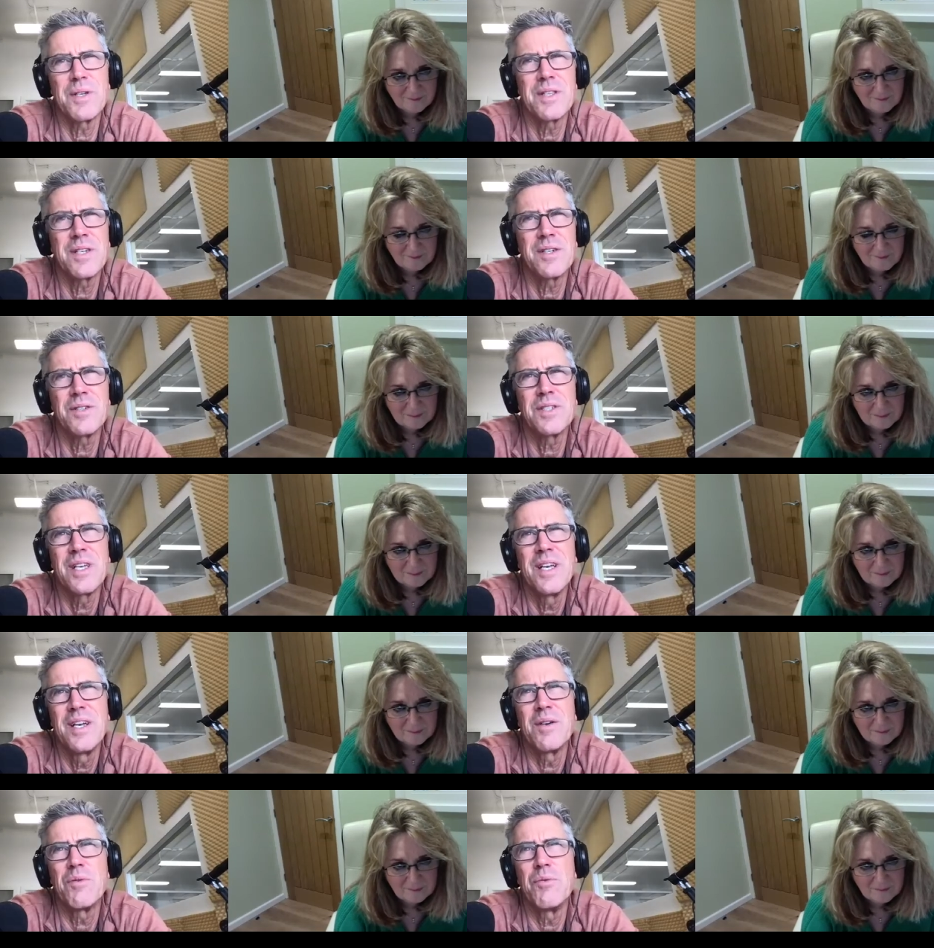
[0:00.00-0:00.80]
Speaker 1: There's
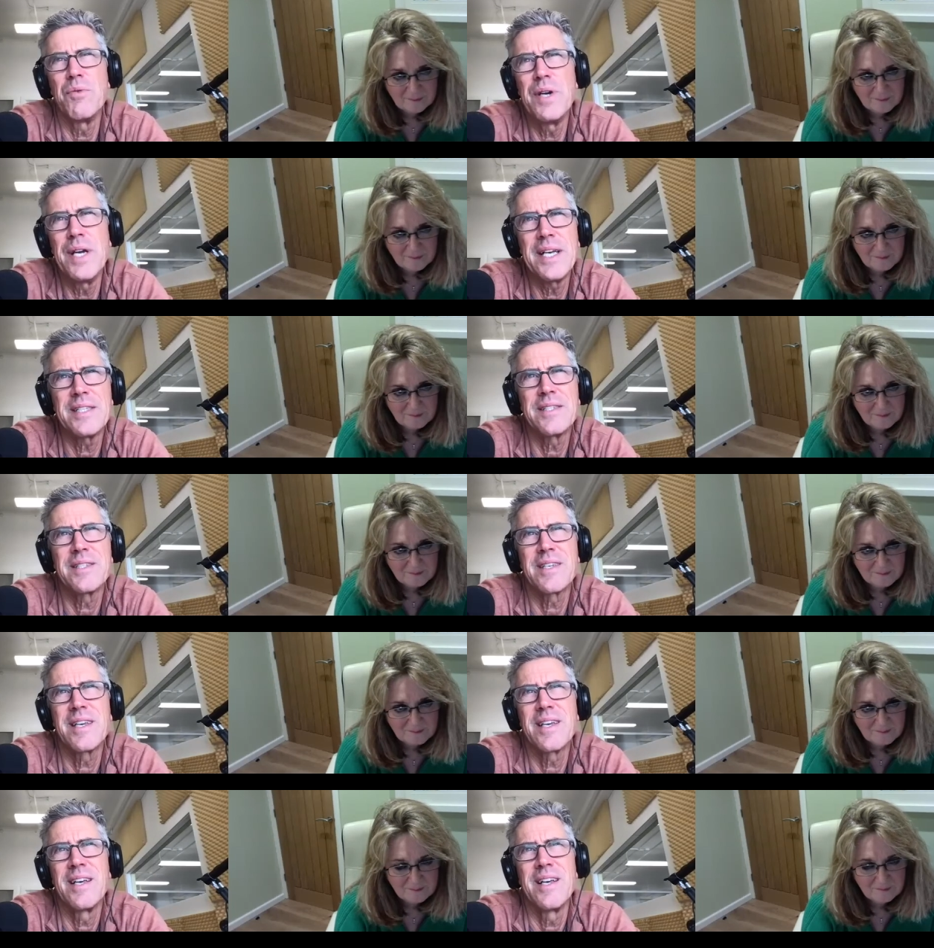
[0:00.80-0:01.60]

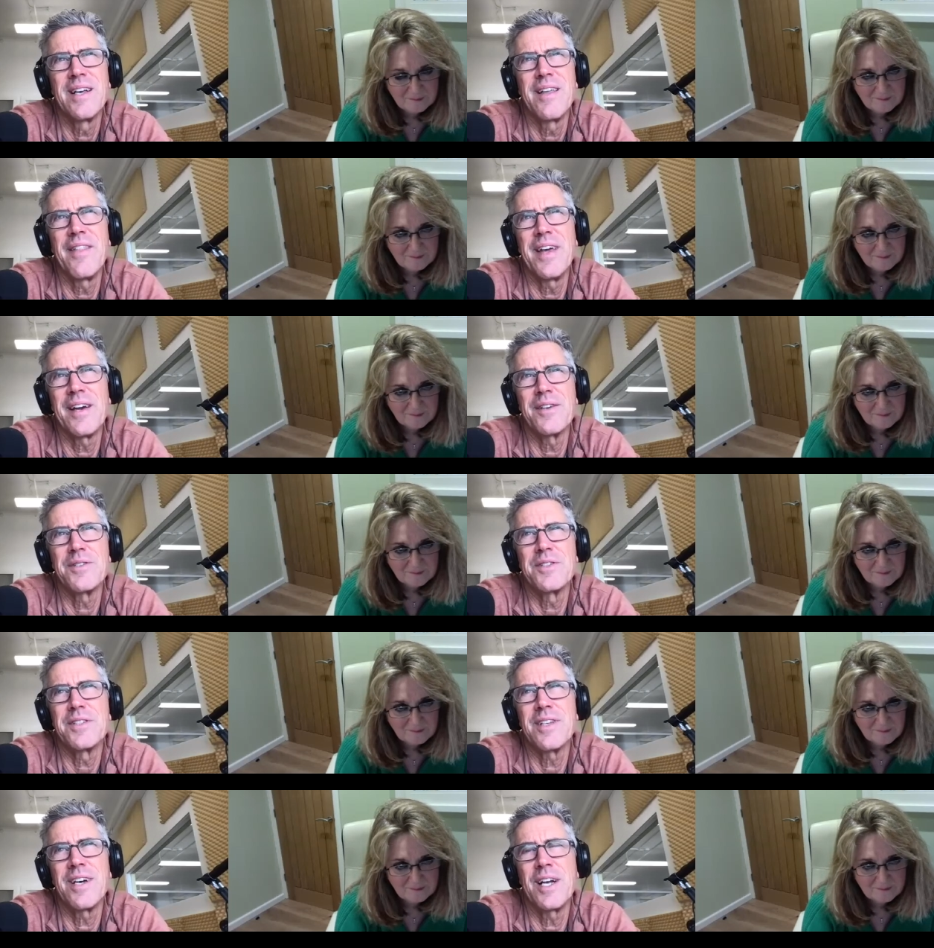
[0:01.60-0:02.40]
risk.
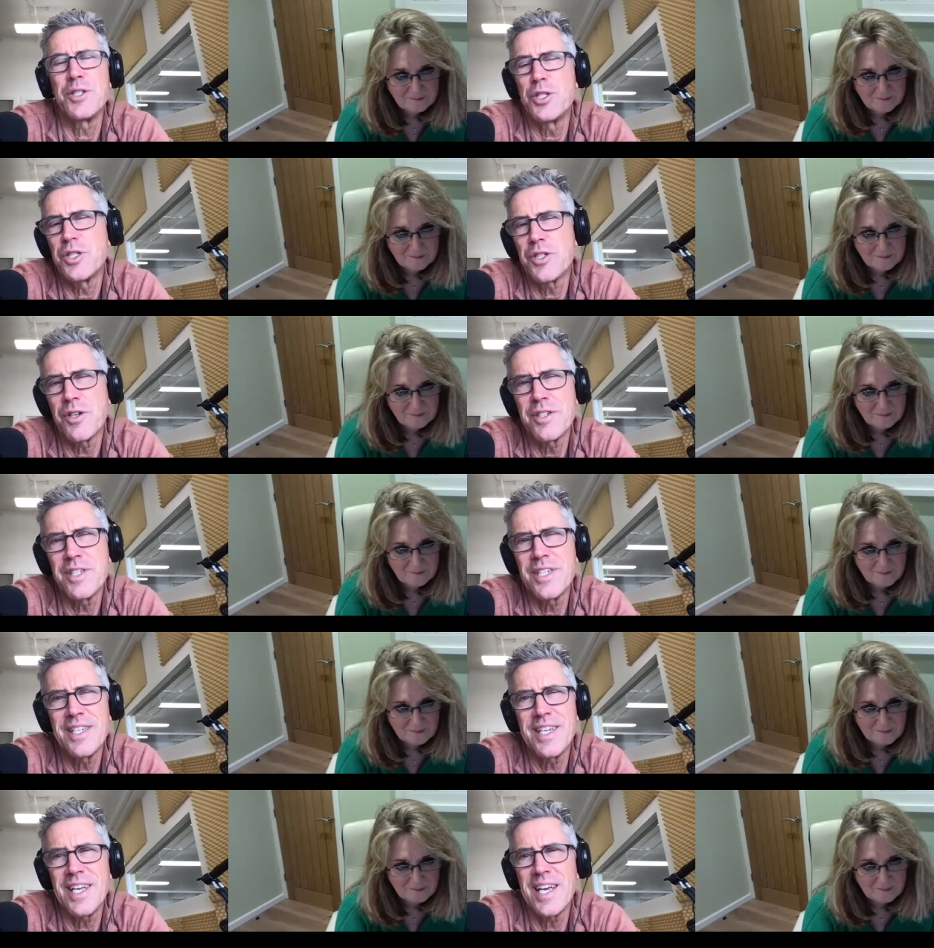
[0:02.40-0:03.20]
There's
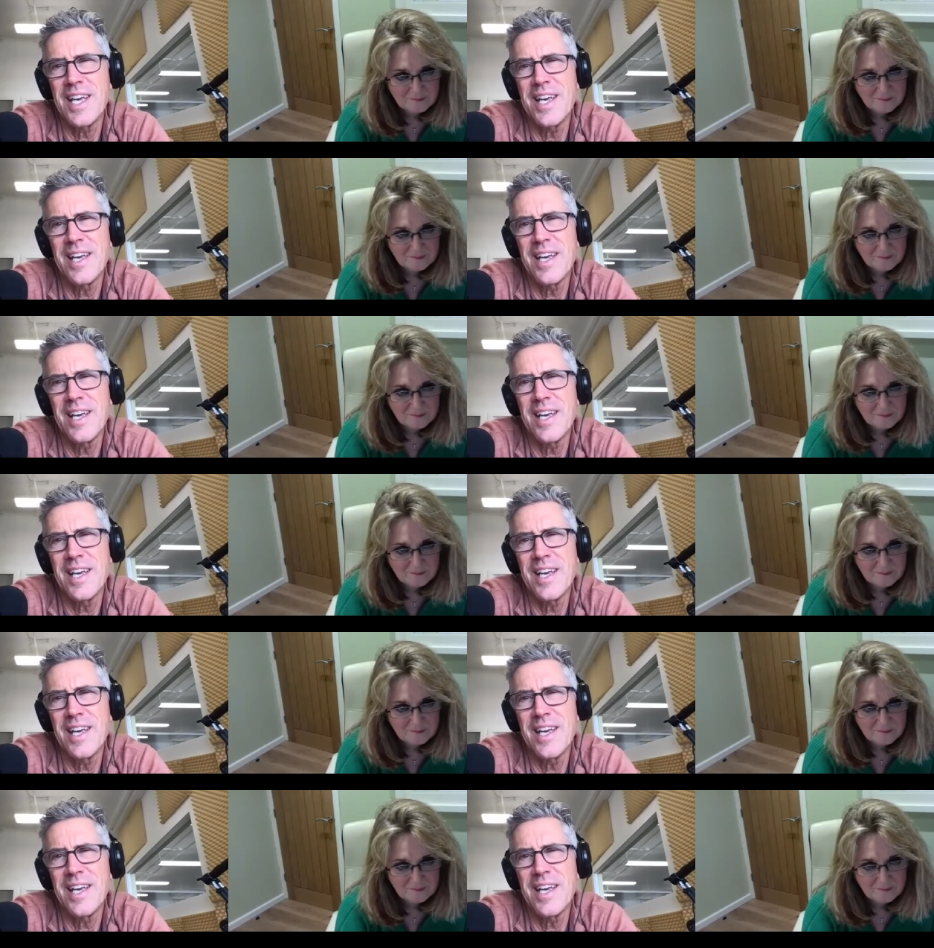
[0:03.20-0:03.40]
uncertainty